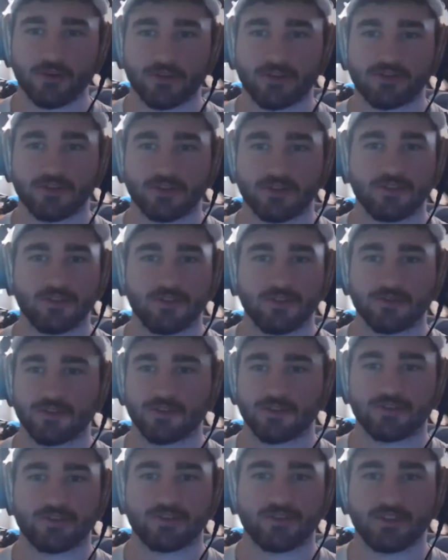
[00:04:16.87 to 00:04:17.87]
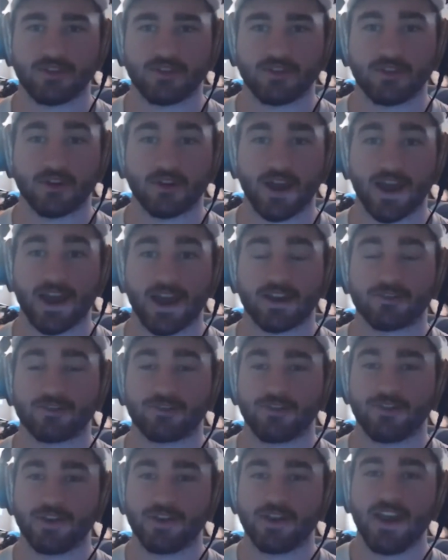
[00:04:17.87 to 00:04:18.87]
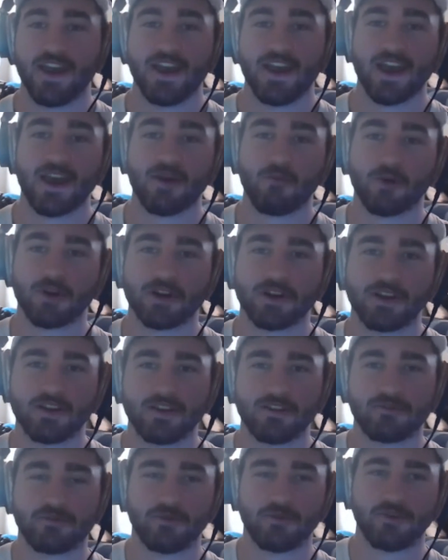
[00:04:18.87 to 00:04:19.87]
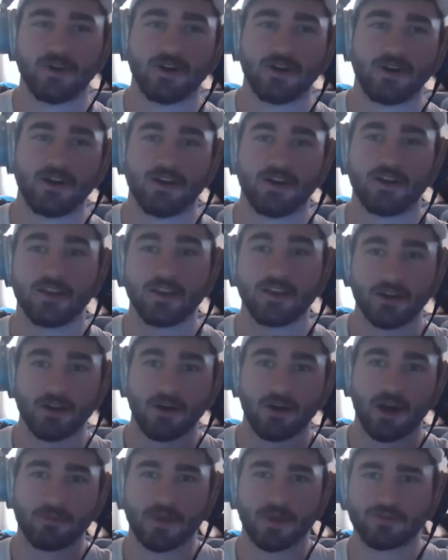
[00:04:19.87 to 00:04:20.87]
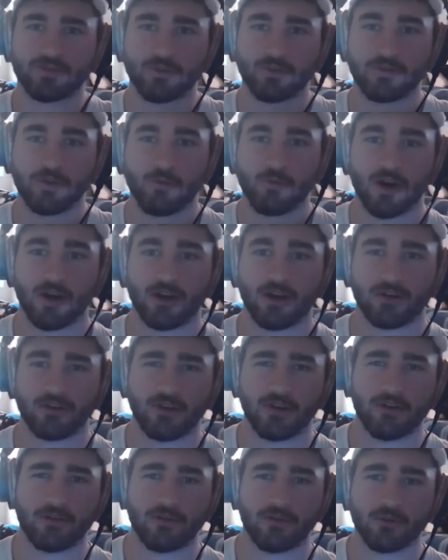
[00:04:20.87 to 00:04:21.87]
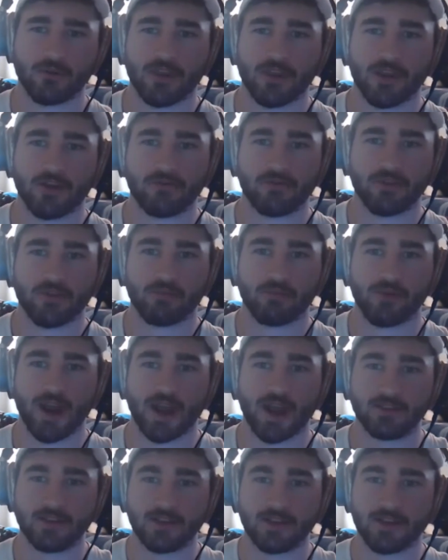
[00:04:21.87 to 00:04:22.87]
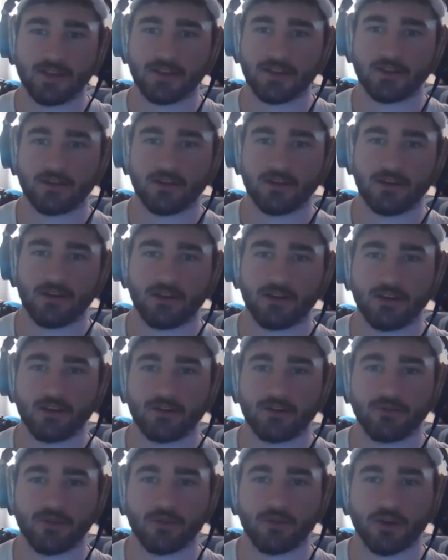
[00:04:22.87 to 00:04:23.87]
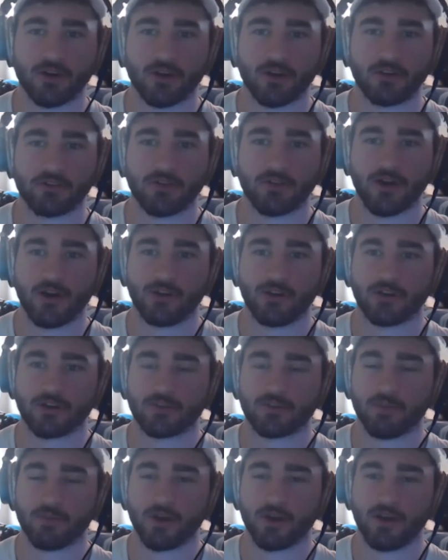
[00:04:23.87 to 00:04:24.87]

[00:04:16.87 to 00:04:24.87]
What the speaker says: It's just they're actually, and what it is, I'm not sure if you or if you were there for the Brad Lee interview on Hustleaholics, but